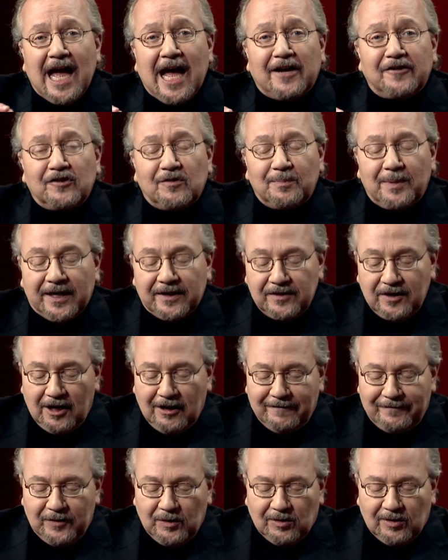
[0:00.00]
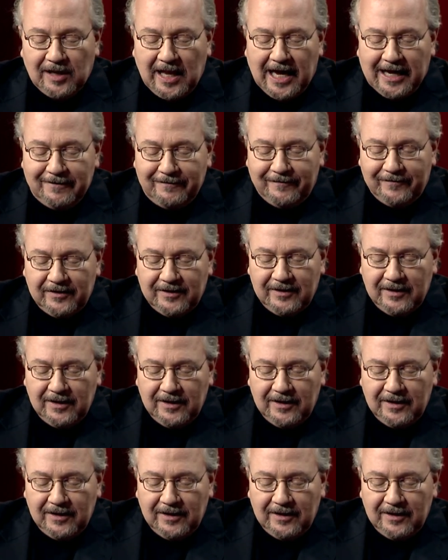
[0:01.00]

aspect of your life.